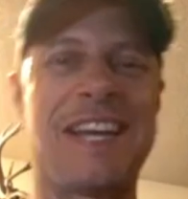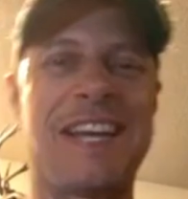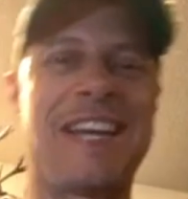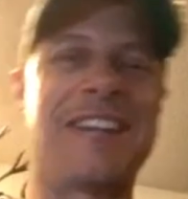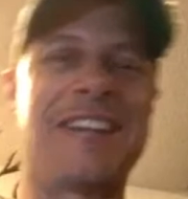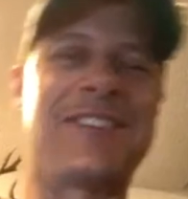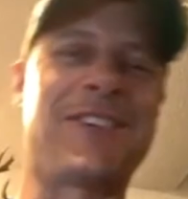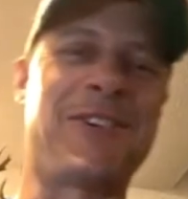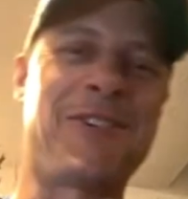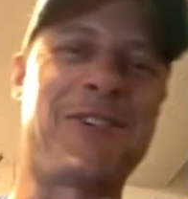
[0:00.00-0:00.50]
like
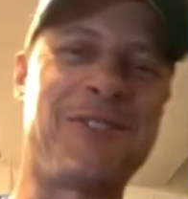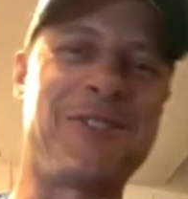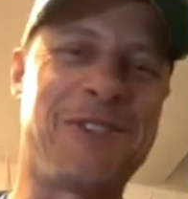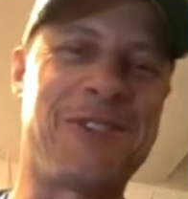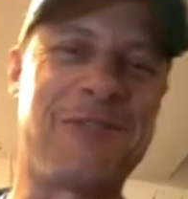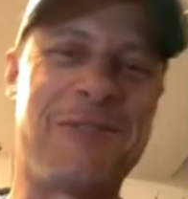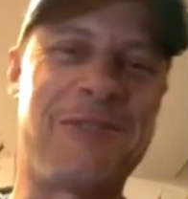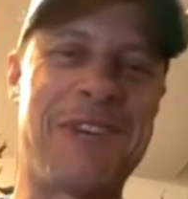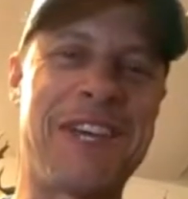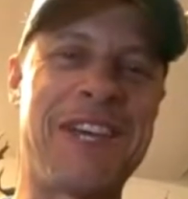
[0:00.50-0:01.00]
I told
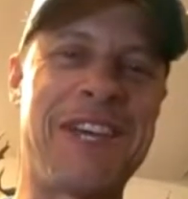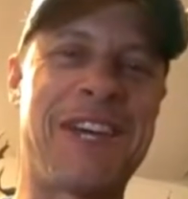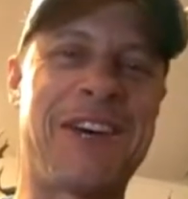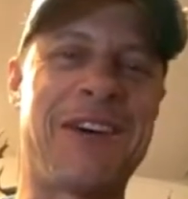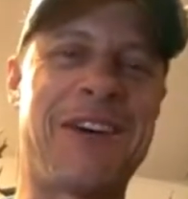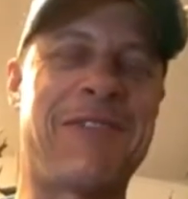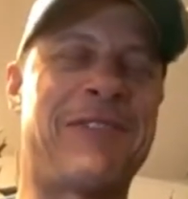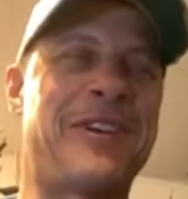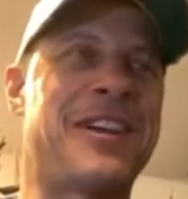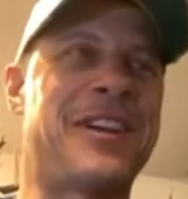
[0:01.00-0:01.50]
you, we can
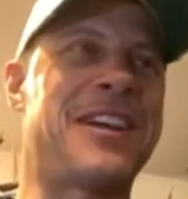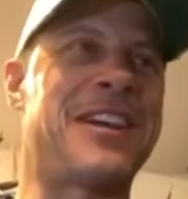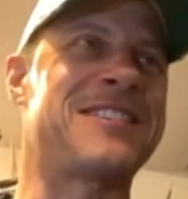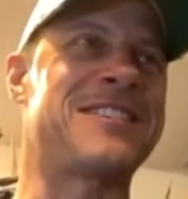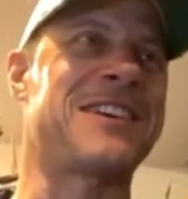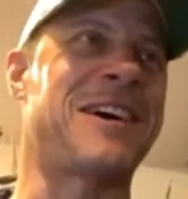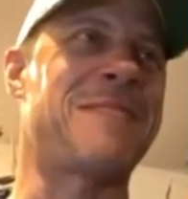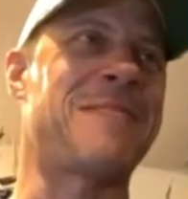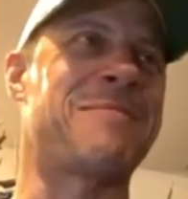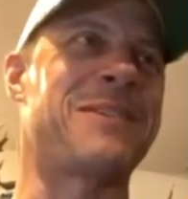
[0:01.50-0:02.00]
cover any
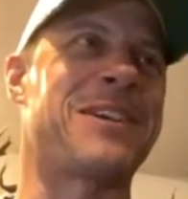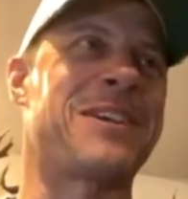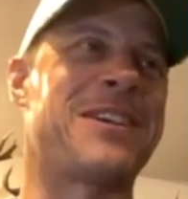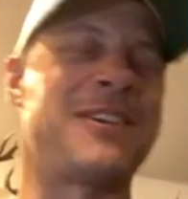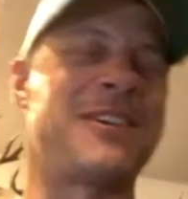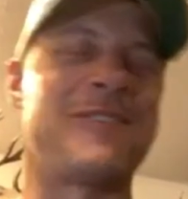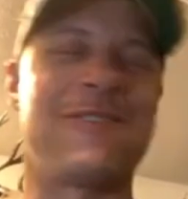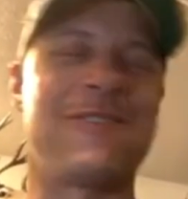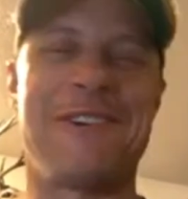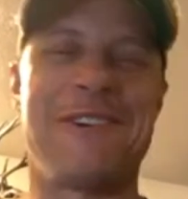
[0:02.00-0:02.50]
topic
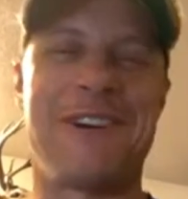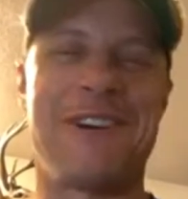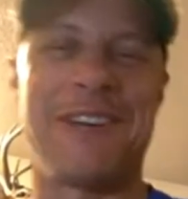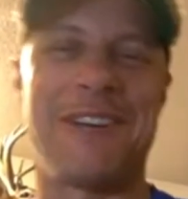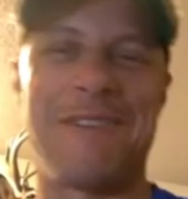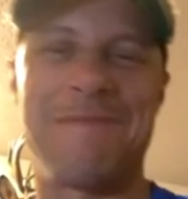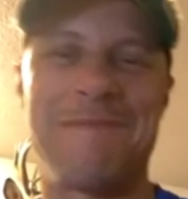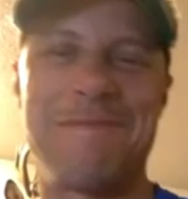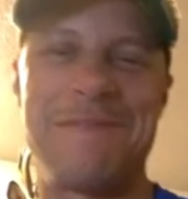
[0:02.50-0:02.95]
you want.